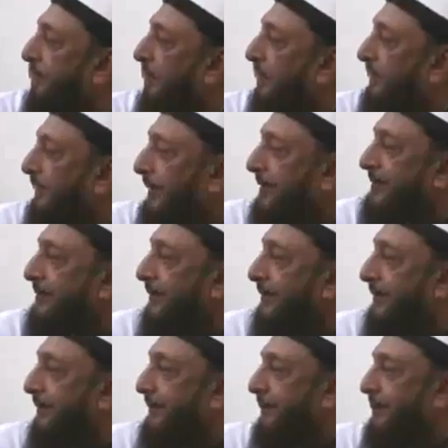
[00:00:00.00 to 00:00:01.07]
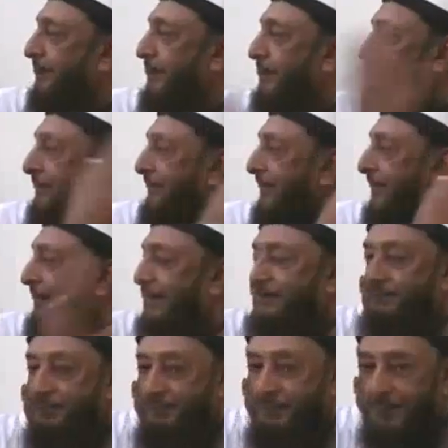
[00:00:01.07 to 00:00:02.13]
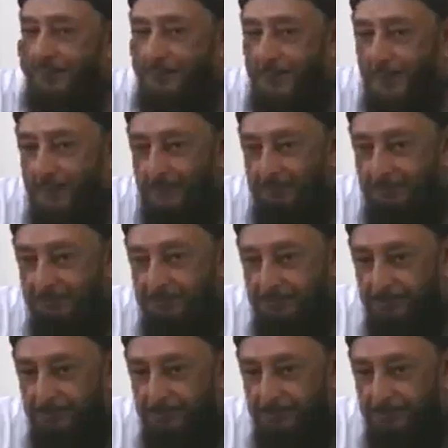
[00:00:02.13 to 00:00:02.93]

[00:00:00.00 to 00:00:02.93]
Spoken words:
poor nations of the world on behalf of the Dajjal.